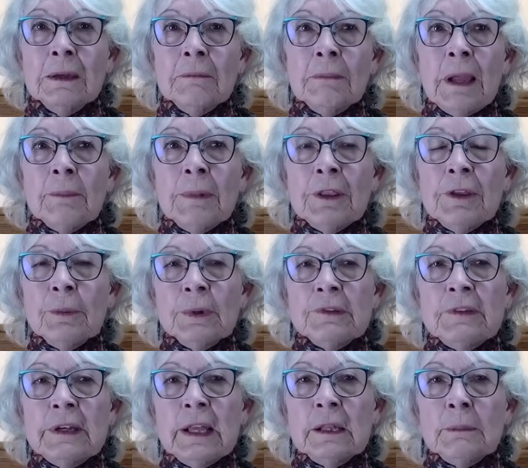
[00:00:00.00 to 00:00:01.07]
My mother was
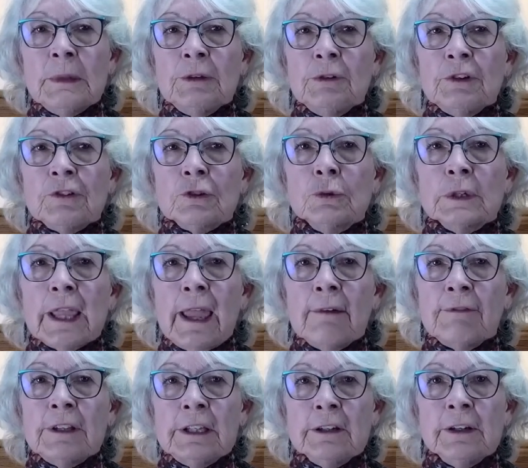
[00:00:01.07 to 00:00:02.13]
an elementary school
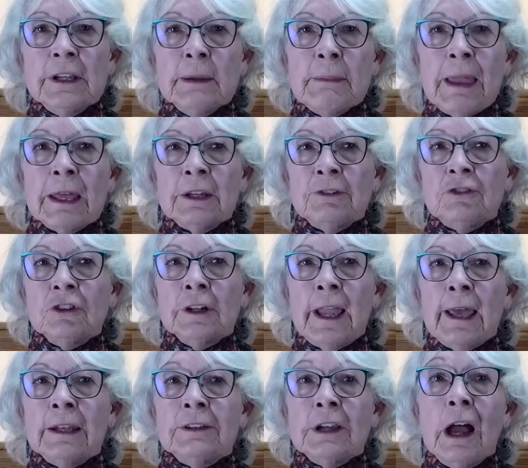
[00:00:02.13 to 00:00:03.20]
cafeteria manager
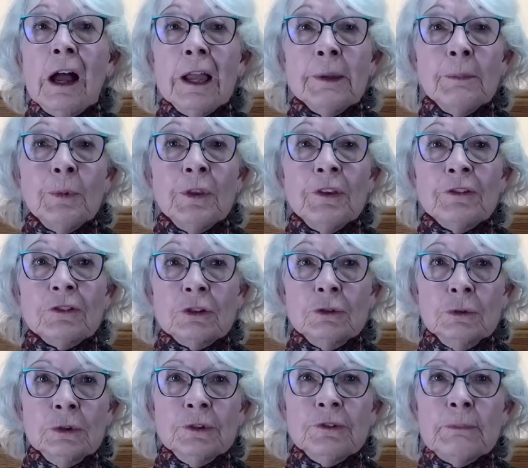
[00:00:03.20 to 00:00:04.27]
at a time when the
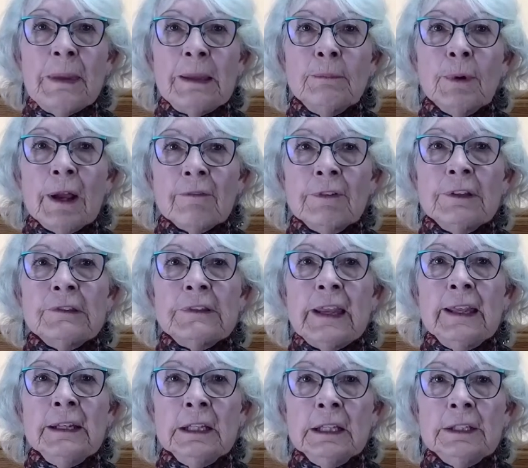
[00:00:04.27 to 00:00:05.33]
schools made breakfast
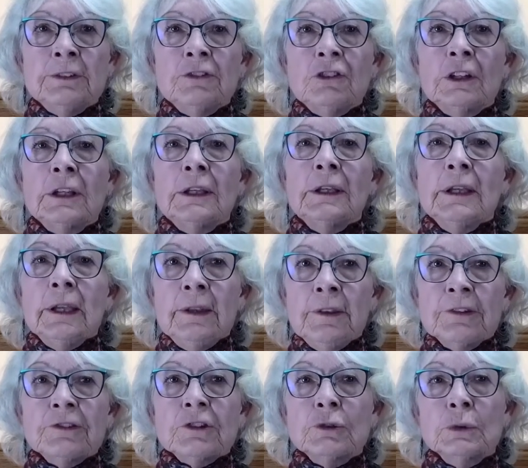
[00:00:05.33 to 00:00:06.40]
and lunch in
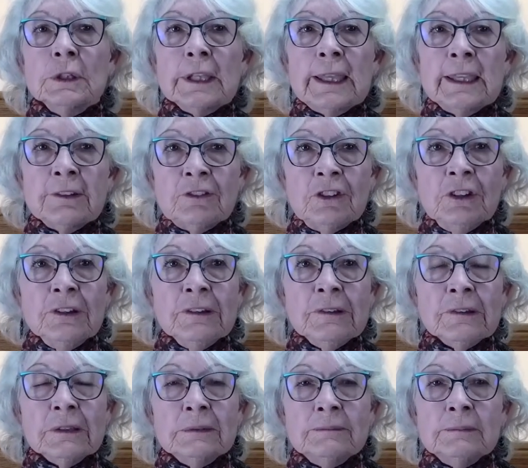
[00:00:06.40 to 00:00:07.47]
the school
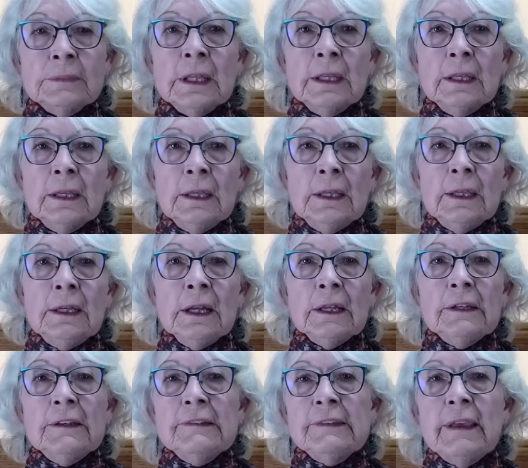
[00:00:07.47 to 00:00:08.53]
kitchens. In
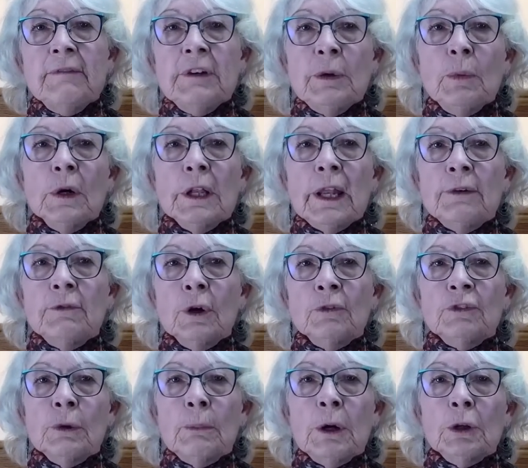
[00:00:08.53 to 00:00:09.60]
1971, I drove
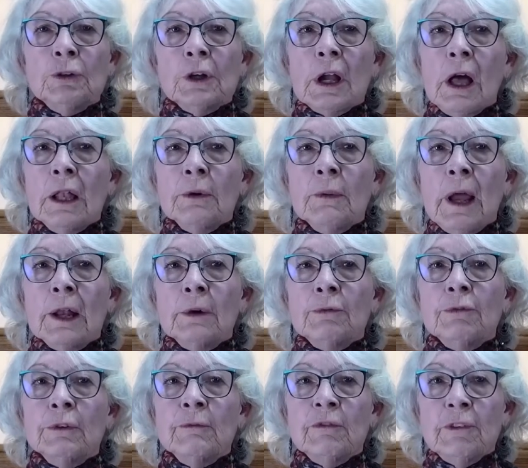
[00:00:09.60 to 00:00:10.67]
to Boulder, Colorado
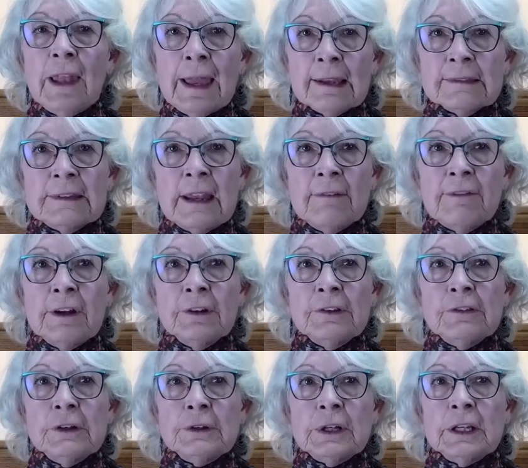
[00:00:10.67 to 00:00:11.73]
from Flagstaff,
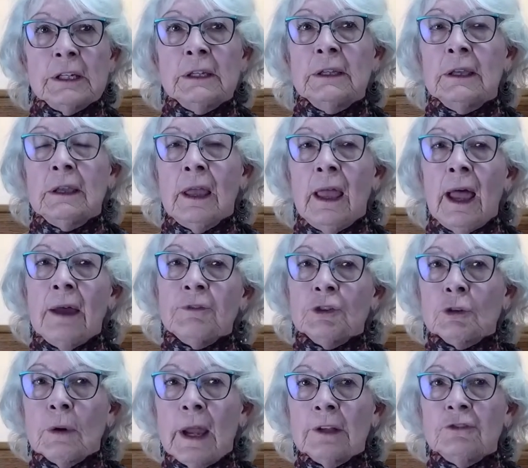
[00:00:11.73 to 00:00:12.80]
Arizona, after
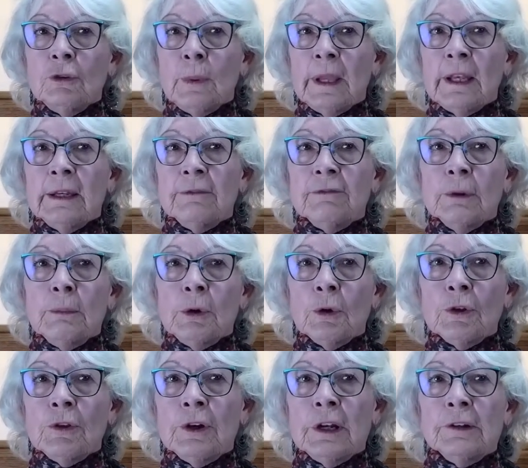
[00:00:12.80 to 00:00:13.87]
graduating from
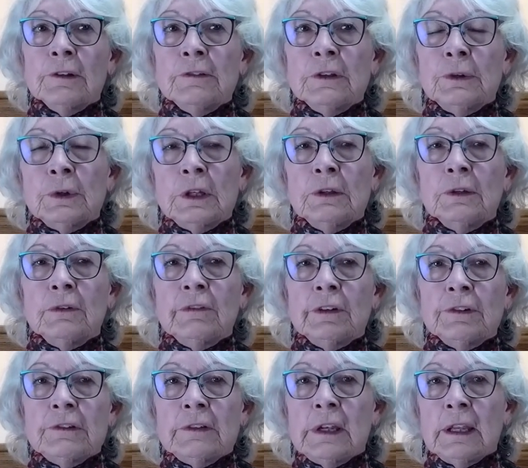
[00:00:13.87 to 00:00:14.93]
Northern Arizona
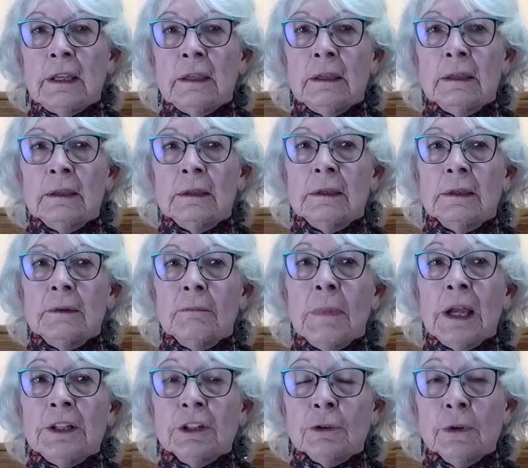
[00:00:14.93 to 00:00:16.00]
University.
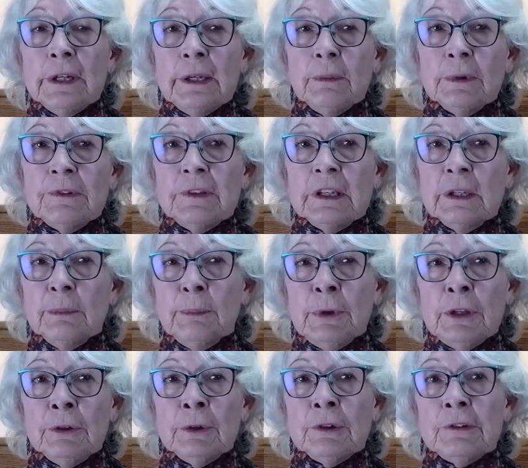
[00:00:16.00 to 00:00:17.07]
My degree was in
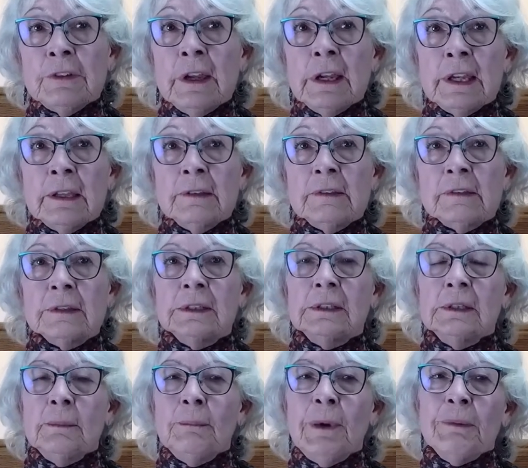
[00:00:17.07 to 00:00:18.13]
computer science,
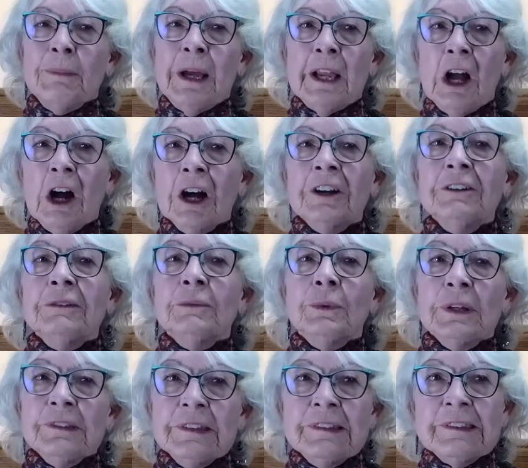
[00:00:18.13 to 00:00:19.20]
but my heart
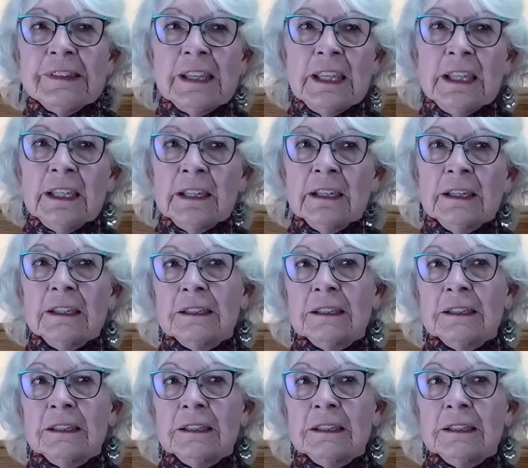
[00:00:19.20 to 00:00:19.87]
was in skiing.